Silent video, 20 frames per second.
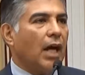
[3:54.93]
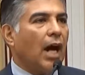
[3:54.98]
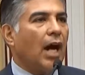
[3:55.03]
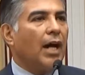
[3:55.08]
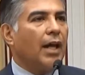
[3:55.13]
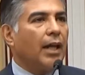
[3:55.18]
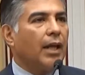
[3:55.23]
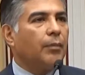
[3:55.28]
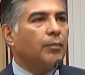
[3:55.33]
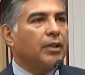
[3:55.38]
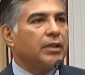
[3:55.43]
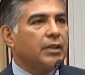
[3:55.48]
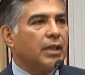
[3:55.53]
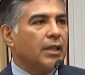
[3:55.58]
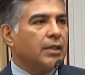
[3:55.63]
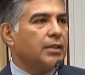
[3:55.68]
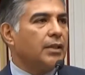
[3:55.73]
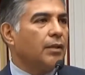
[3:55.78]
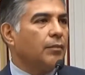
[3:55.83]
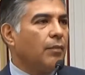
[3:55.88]
I am
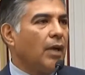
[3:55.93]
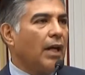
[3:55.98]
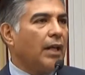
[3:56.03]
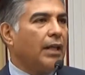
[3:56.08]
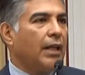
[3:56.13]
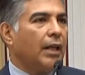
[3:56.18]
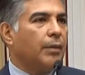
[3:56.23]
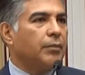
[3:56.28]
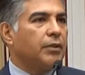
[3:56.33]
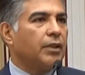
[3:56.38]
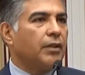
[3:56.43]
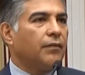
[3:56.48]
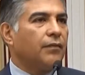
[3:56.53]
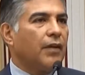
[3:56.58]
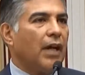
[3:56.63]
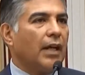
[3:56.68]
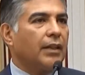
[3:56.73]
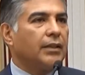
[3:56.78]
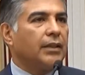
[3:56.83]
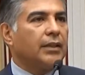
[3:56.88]
attesting my name to the
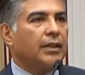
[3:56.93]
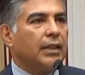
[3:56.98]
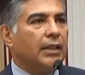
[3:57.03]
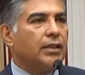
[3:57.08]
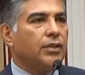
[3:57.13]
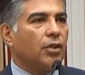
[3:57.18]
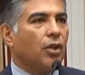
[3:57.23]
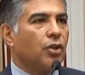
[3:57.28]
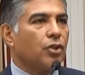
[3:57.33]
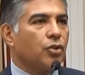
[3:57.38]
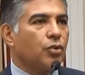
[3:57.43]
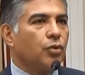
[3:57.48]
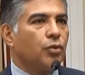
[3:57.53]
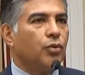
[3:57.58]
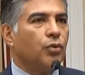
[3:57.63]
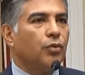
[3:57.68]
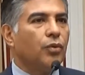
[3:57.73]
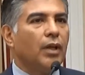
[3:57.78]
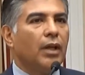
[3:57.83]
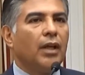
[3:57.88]
fact that these are
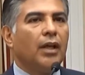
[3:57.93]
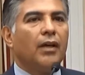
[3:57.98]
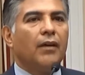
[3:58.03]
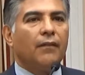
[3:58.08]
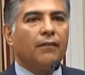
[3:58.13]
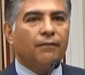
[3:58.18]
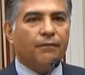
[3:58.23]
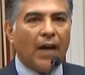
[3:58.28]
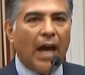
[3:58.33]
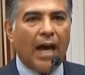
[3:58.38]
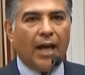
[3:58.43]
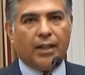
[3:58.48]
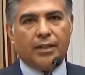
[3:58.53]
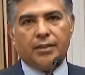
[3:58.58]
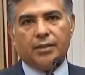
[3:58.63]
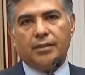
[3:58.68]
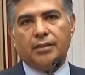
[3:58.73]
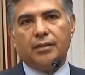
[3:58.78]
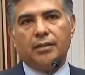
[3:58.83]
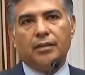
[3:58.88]
true
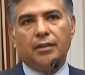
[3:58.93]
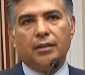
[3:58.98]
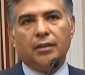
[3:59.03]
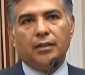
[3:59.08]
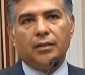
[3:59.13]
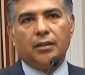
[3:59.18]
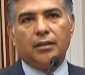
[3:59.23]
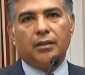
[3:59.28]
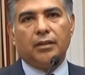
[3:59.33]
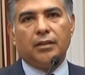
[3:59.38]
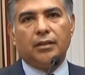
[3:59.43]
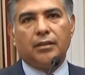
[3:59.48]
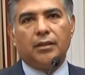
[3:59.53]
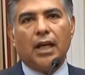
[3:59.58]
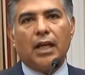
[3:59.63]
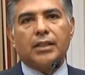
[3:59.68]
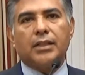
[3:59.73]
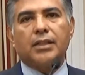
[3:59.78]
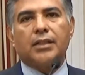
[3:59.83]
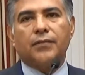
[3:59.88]
facts,
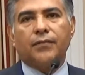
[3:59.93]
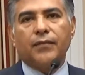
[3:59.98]
not just